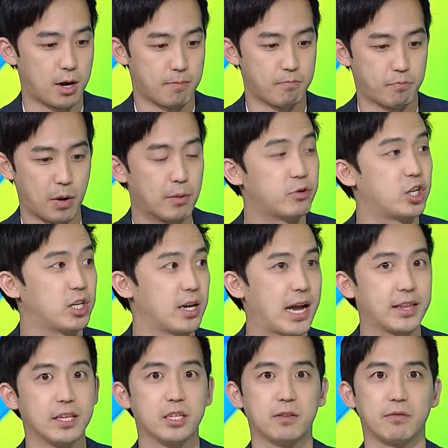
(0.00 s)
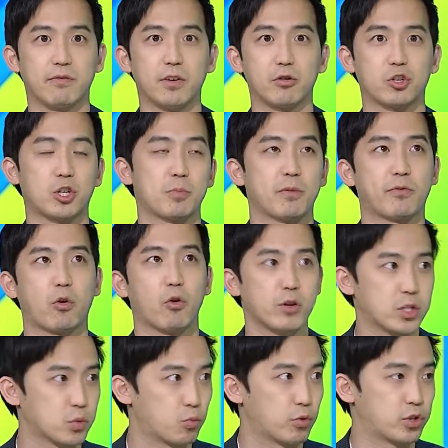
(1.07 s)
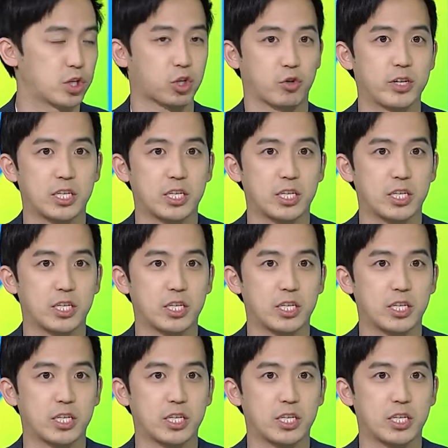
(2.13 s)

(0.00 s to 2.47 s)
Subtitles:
PUBG, and his viewership, of course, will decrease